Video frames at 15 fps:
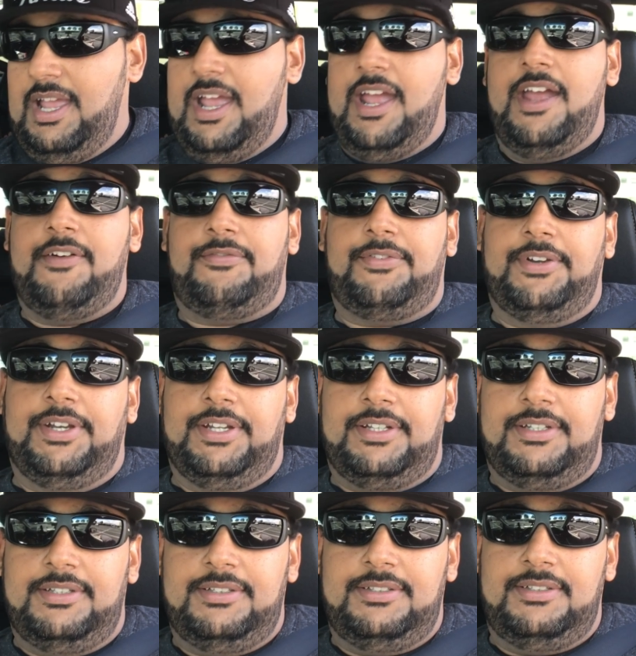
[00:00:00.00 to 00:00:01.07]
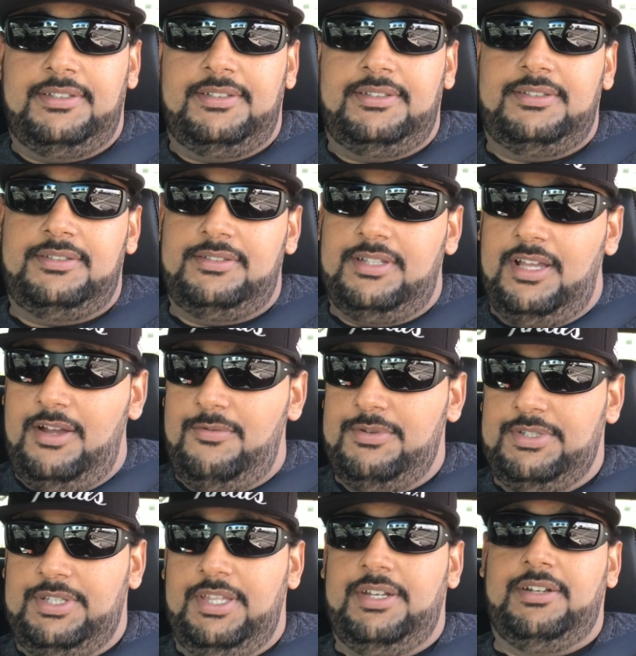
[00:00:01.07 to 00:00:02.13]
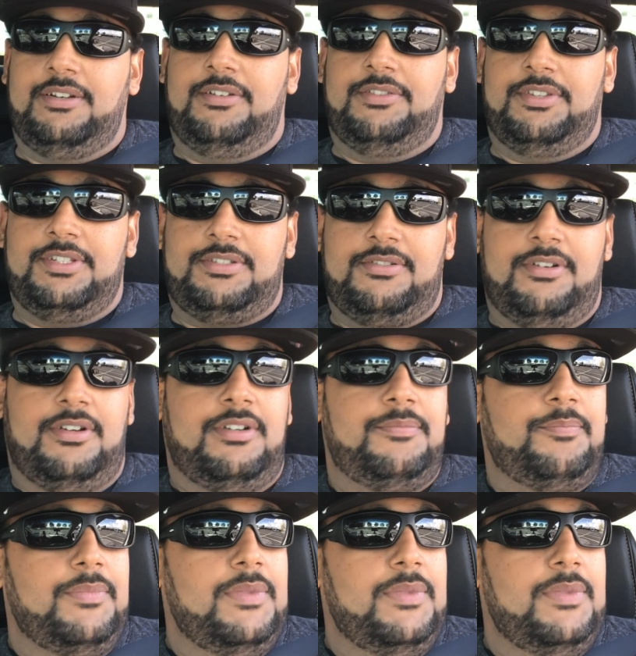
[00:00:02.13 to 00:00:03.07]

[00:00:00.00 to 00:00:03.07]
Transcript: average that I was getting on this car.